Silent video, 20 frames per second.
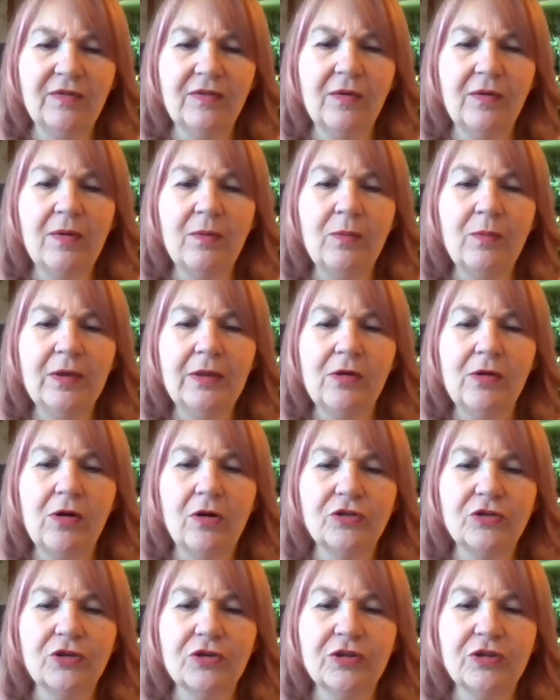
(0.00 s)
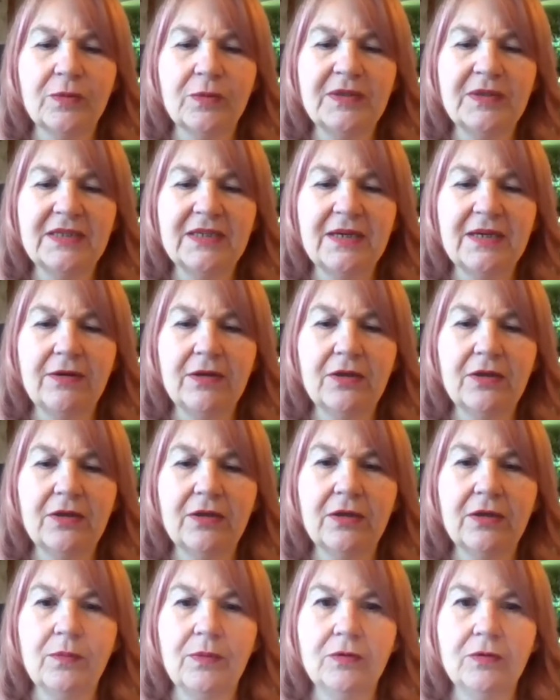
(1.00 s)
So I will look odd because I'll be staring at the
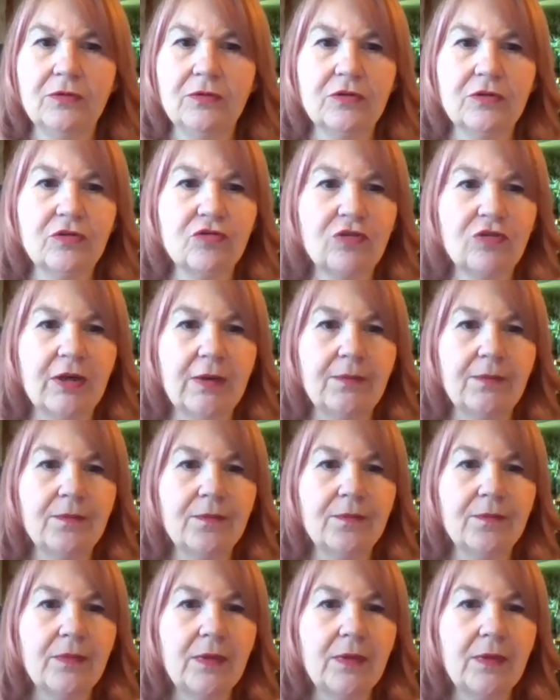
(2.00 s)
computer stream.